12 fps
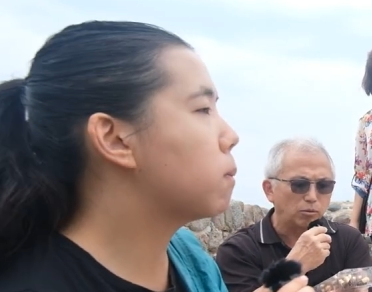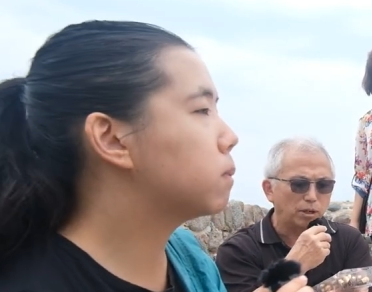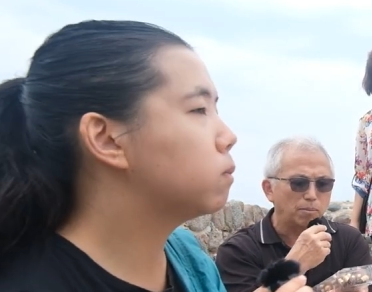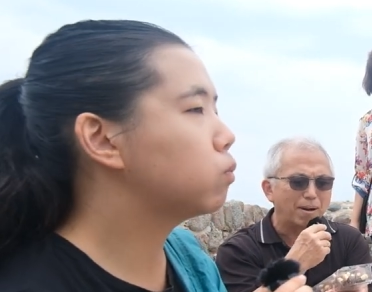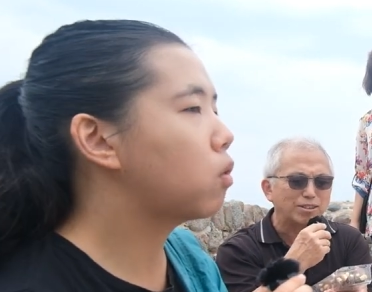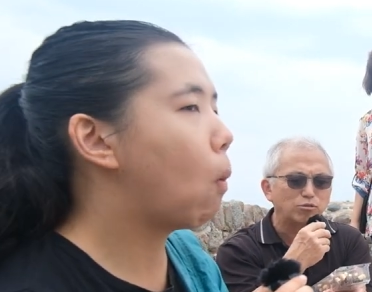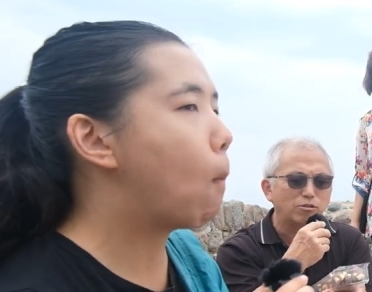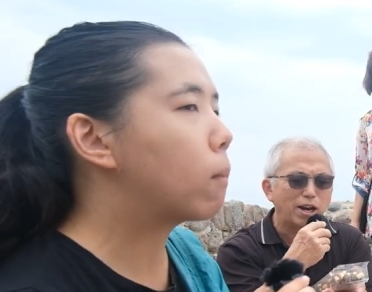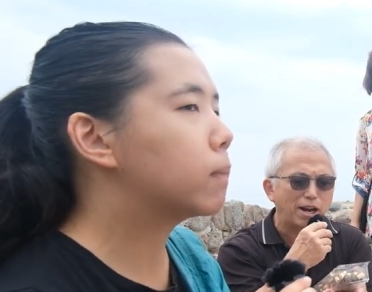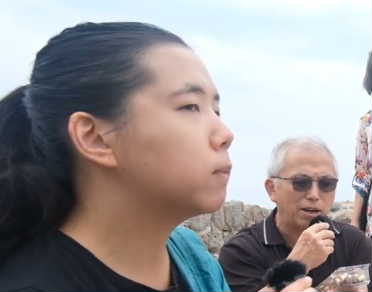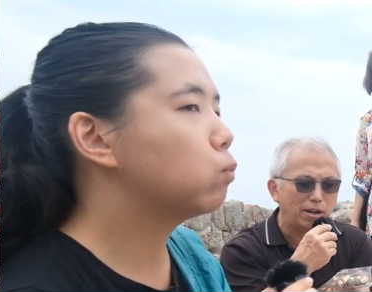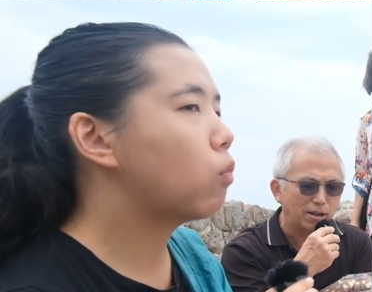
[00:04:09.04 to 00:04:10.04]
Speaker 1: with a mushroom
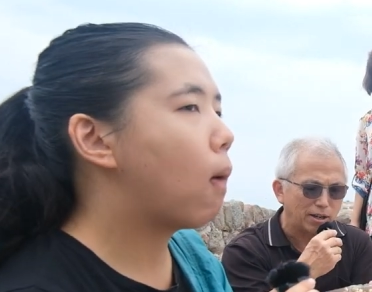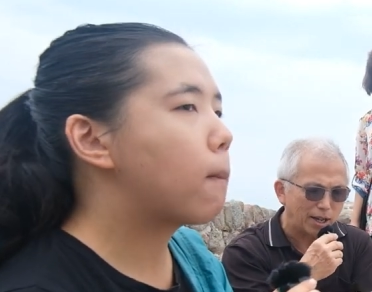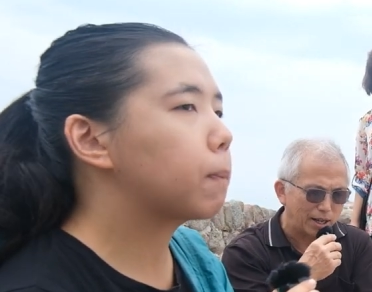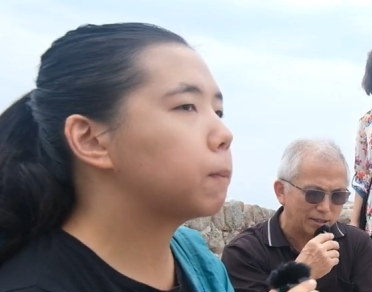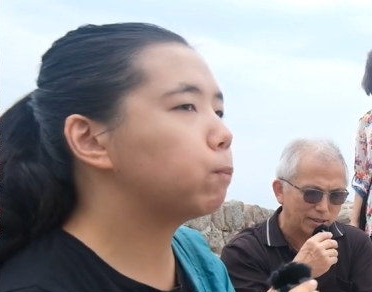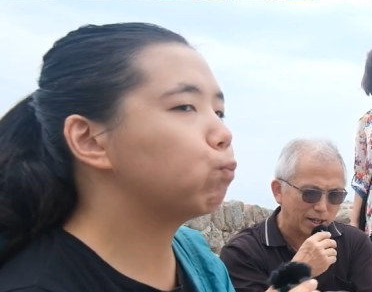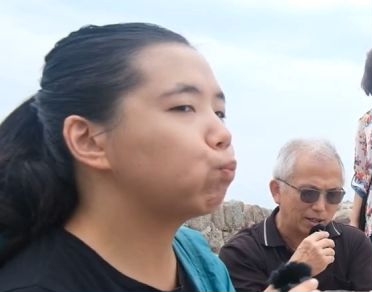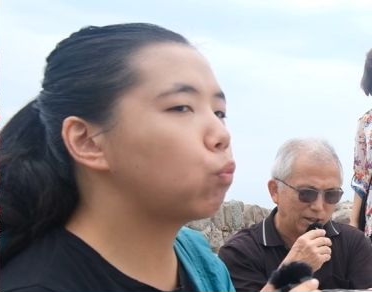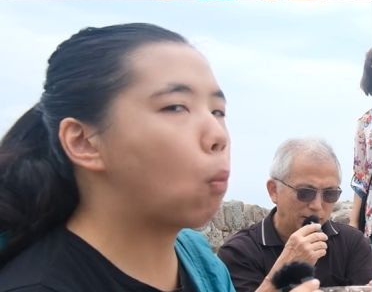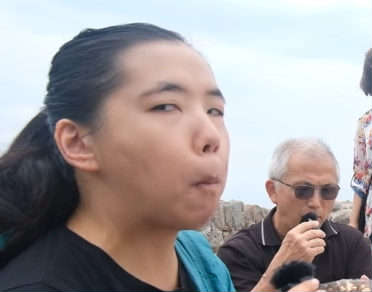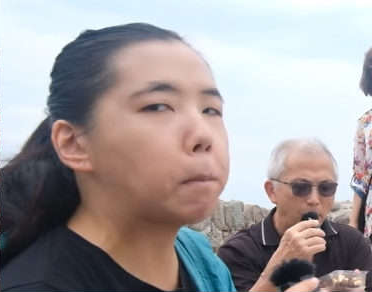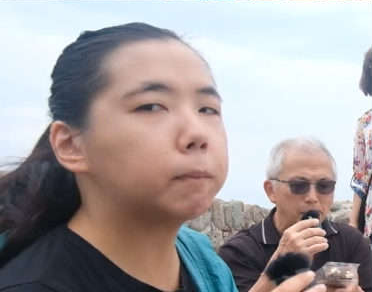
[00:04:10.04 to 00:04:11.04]
head. Exactly.
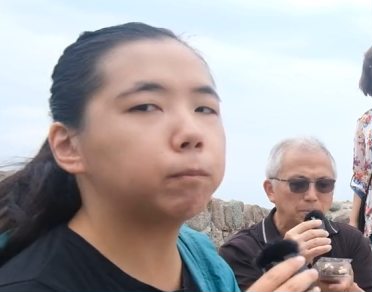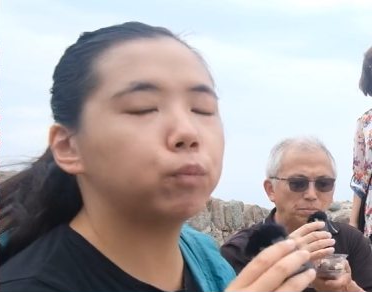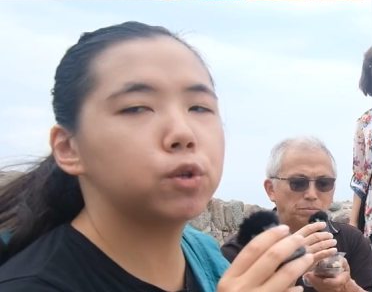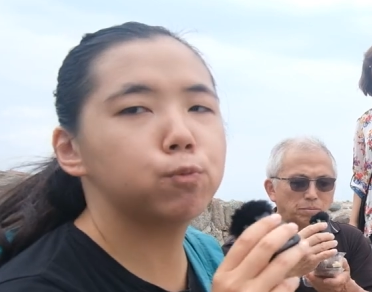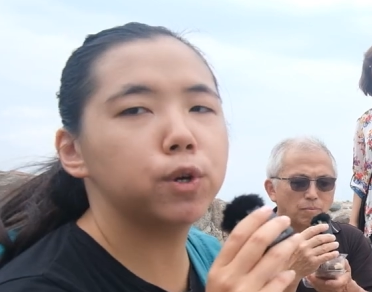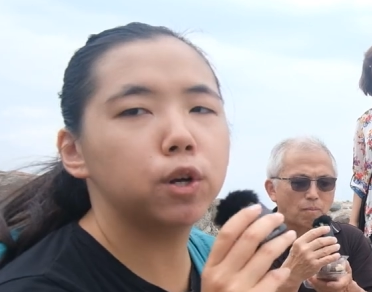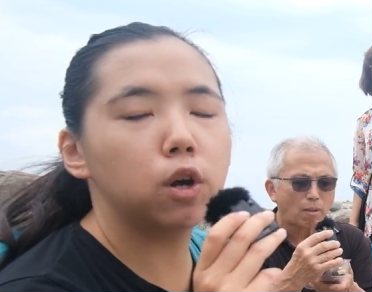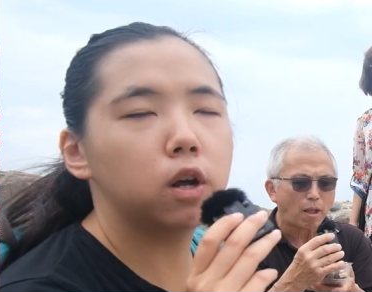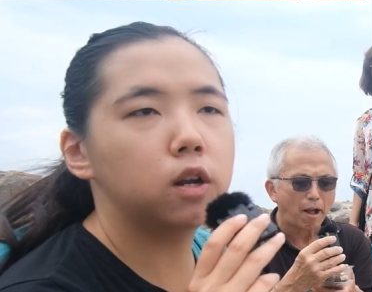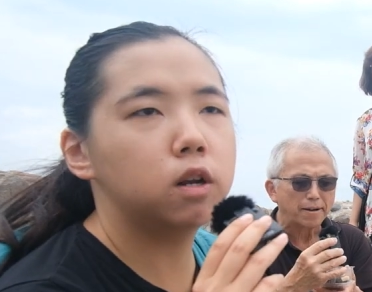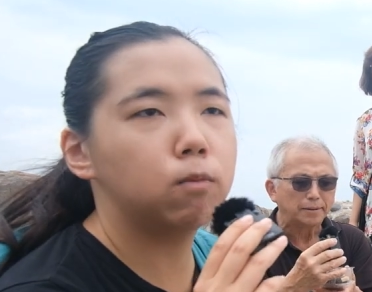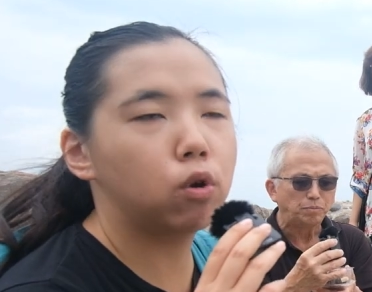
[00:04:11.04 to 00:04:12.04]
Speaker 2: It's pretty
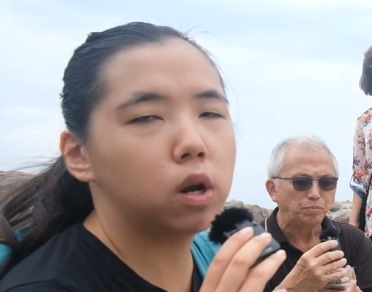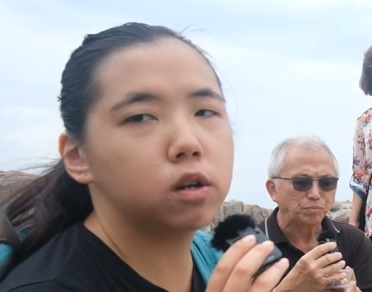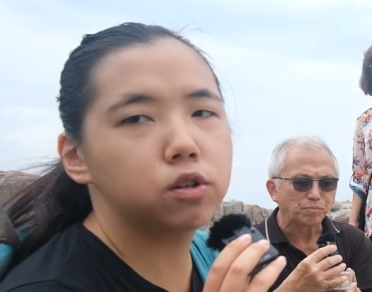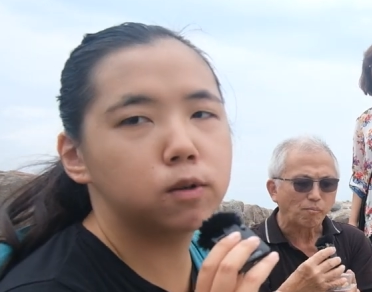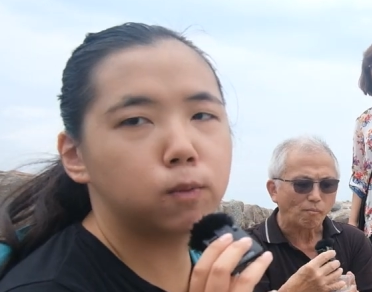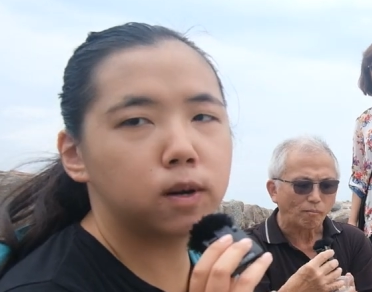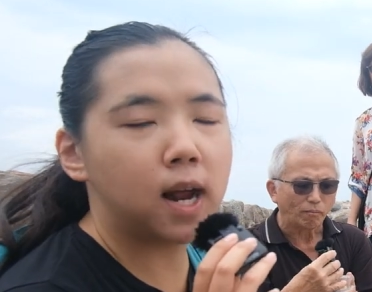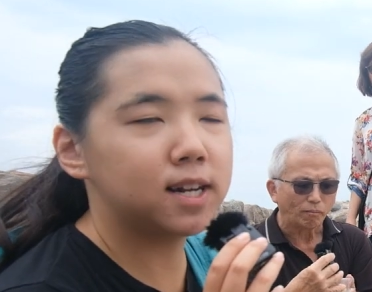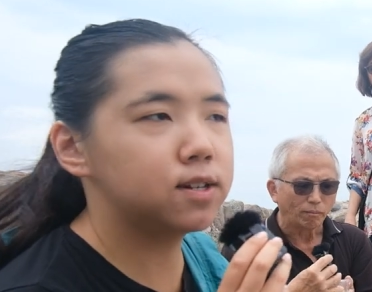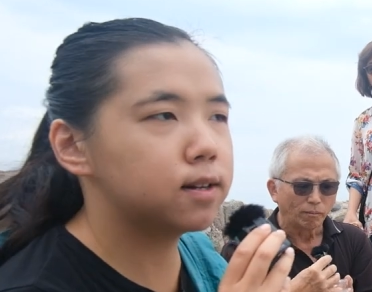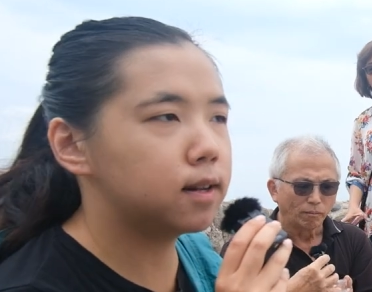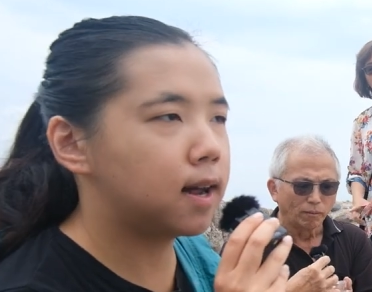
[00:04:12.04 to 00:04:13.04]
early in the morning, so we're
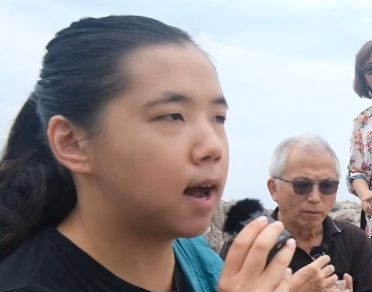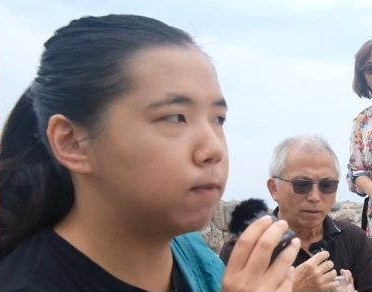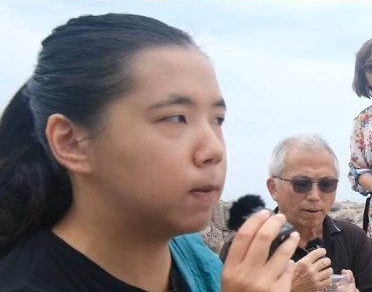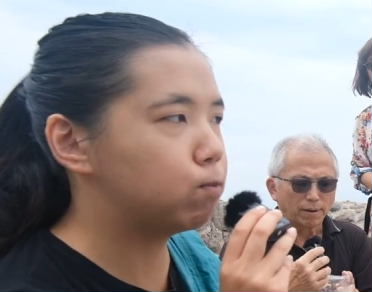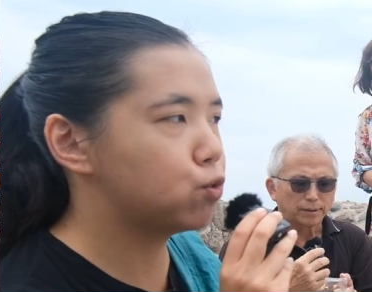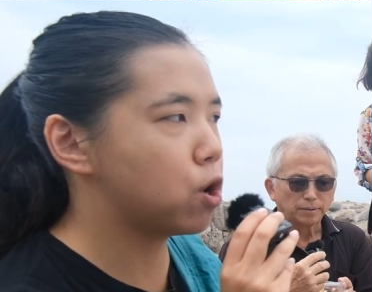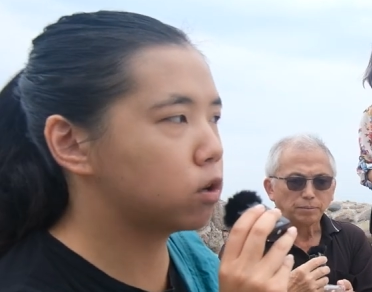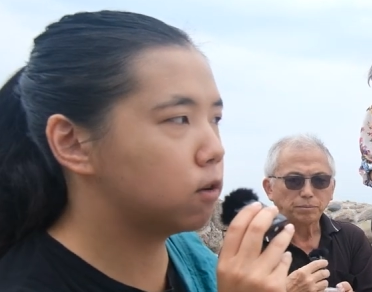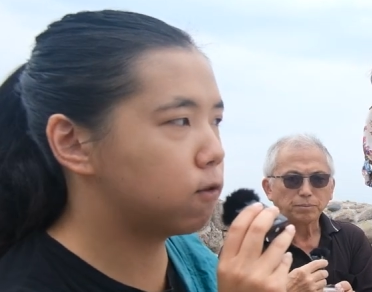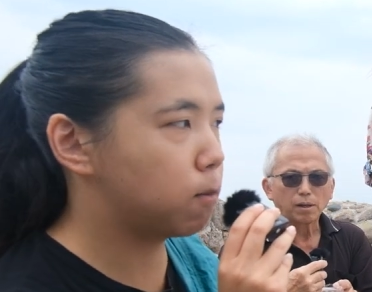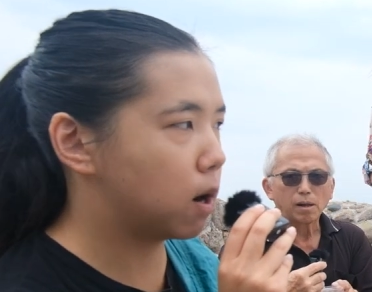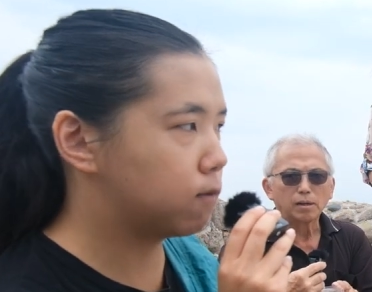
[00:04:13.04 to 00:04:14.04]
basically having chocolate
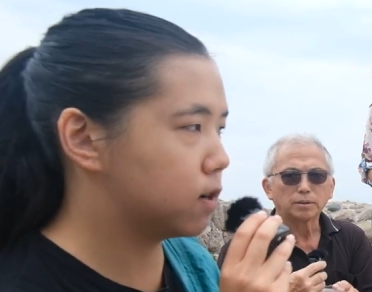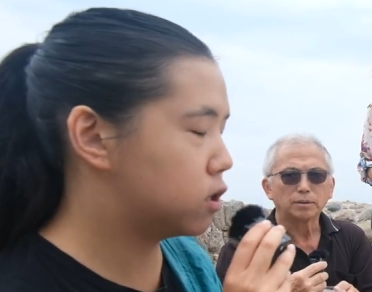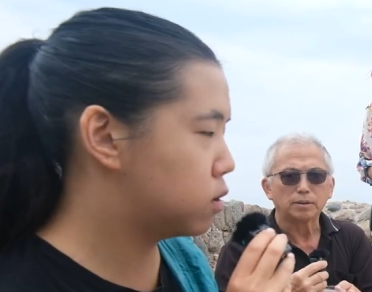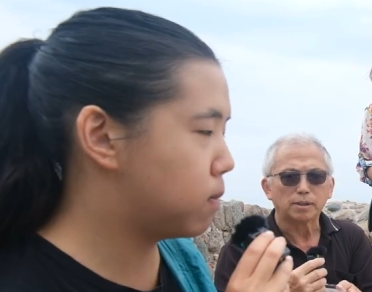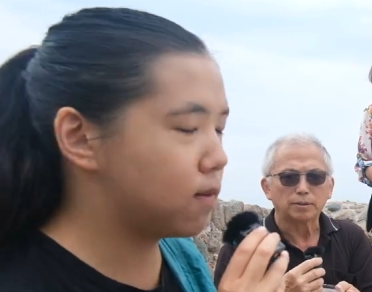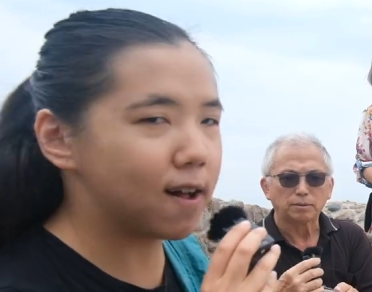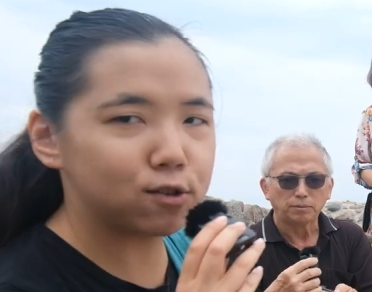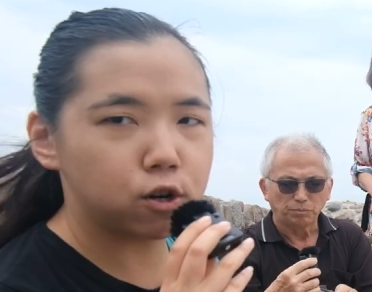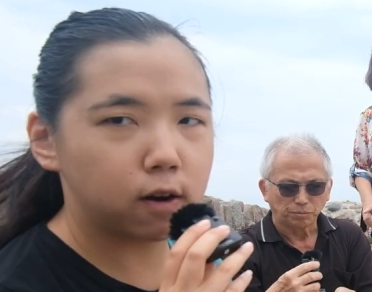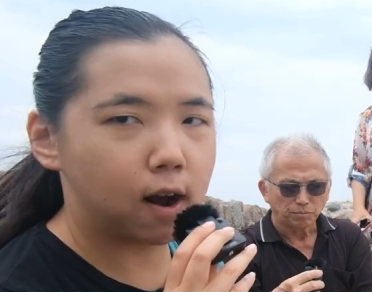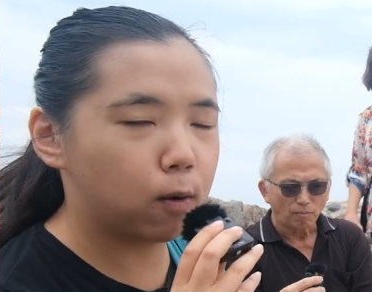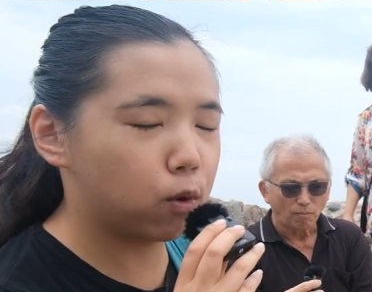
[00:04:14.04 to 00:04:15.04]
for breakfast, but that's
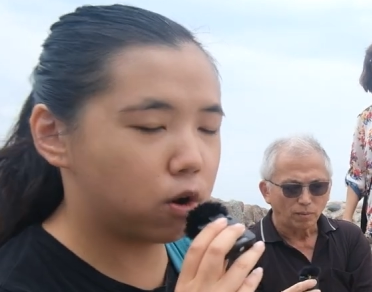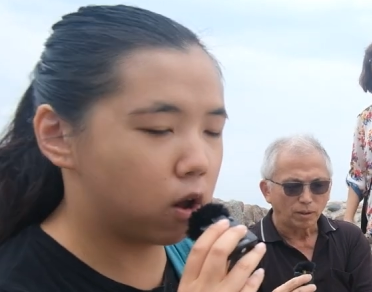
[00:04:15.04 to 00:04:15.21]
okay, we're on